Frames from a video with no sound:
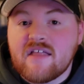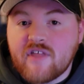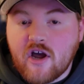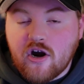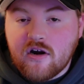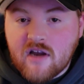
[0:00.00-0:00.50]

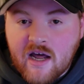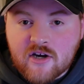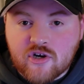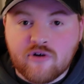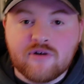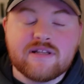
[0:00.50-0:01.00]
that are
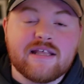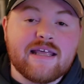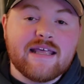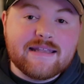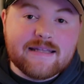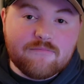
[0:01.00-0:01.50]
not currently
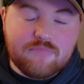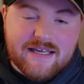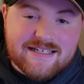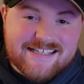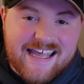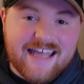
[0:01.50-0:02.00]
in the
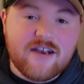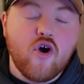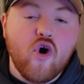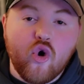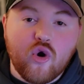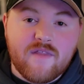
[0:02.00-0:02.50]
Big Ten
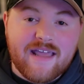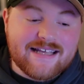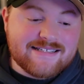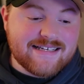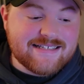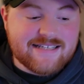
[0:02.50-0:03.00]
or the
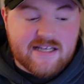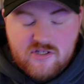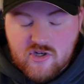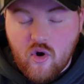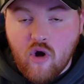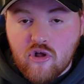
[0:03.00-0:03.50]
SEC.
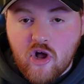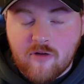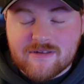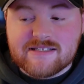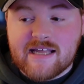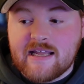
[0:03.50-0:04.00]
So
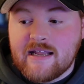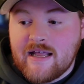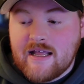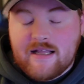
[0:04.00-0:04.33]
Oklahoma State,